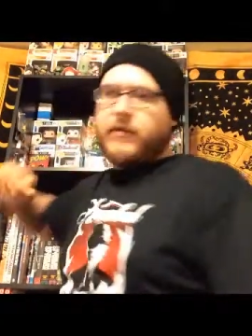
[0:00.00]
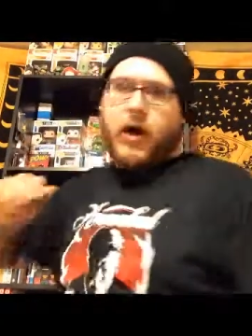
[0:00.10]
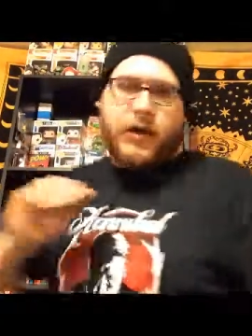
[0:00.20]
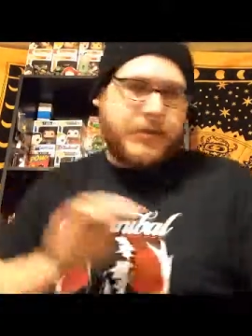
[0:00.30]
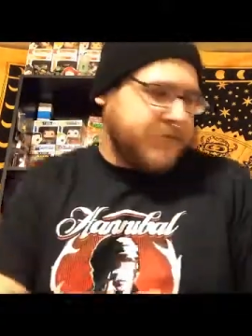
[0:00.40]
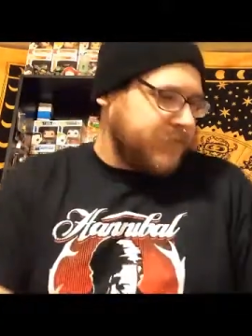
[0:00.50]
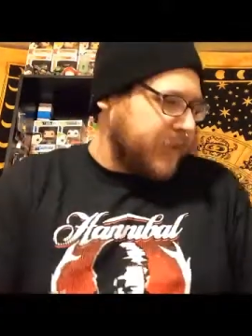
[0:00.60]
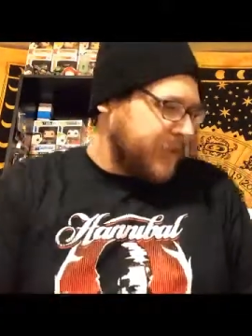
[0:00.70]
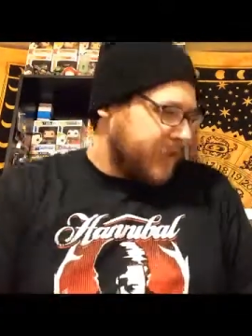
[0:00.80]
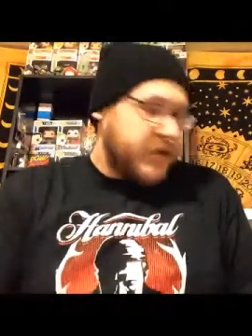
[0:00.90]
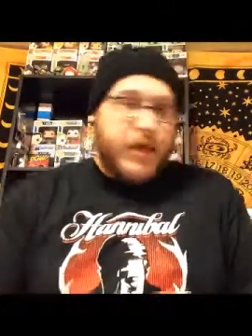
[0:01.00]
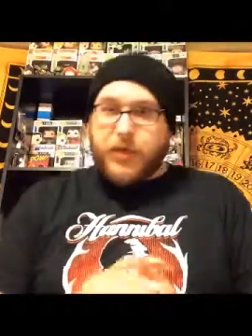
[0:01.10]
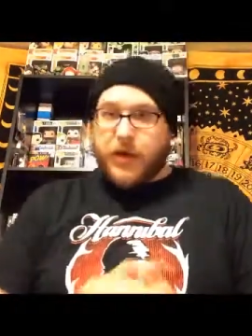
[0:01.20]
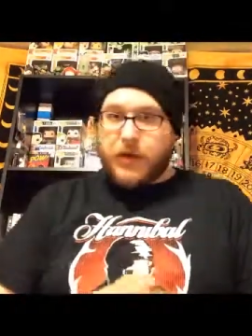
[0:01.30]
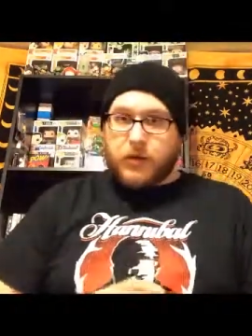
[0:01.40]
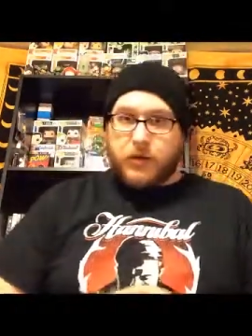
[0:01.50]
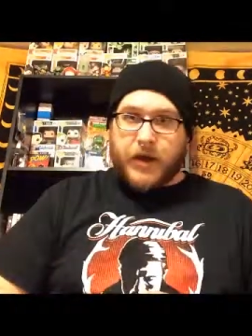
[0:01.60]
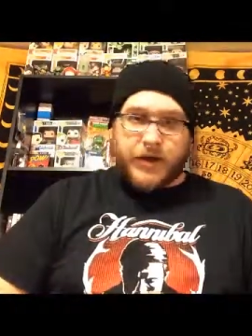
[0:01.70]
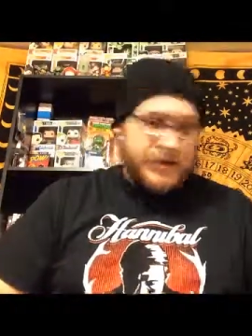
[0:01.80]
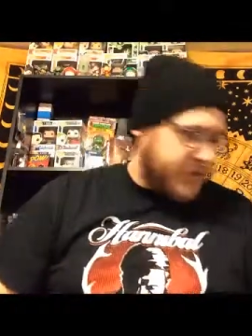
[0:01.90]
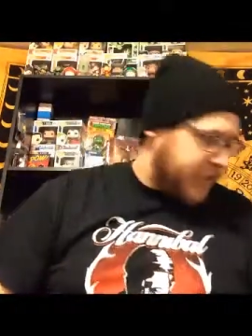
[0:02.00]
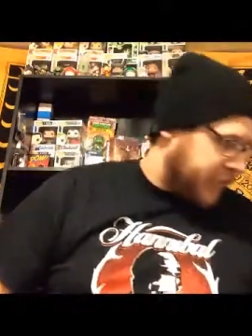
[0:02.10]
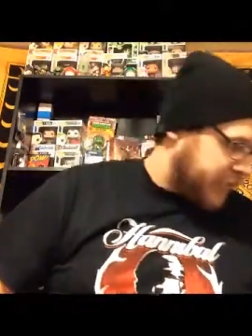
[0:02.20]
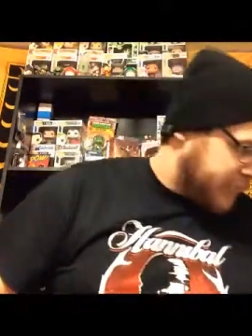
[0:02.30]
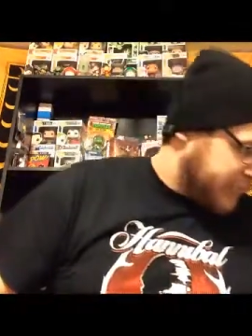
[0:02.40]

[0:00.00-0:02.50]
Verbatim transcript: have gotten. Thank you guys, thank